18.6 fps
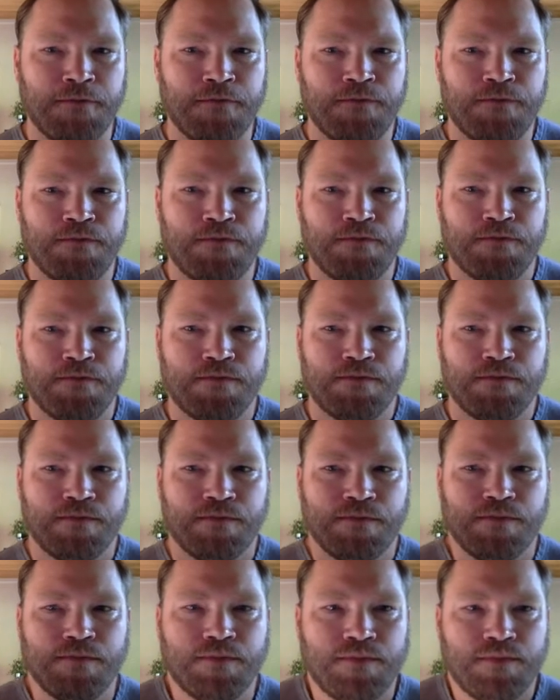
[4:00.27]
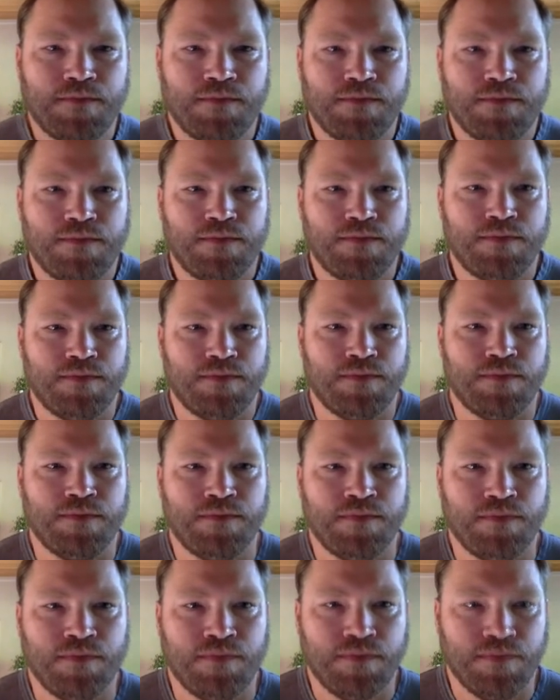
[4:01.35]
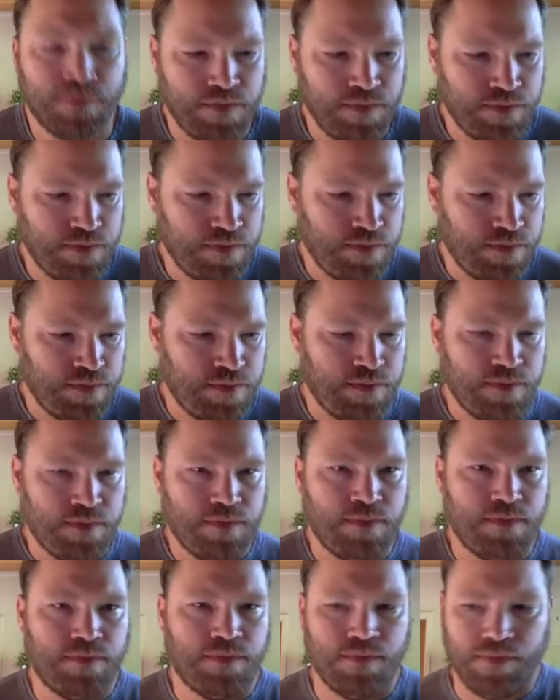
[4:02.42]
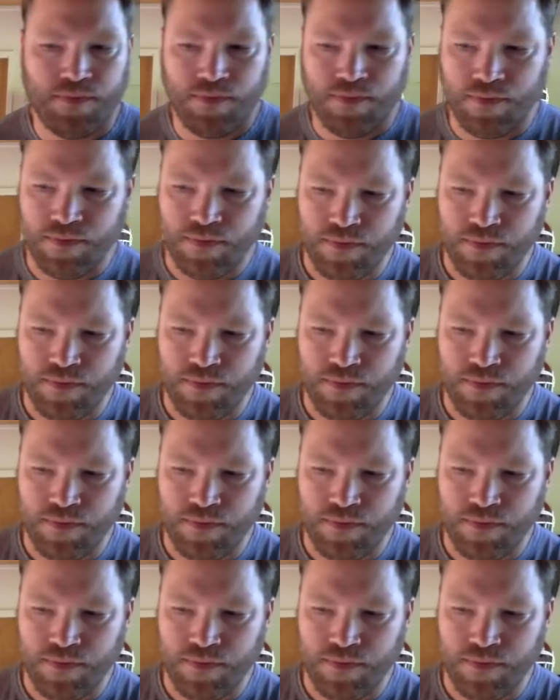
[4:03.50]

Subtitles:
The person shown says nothing.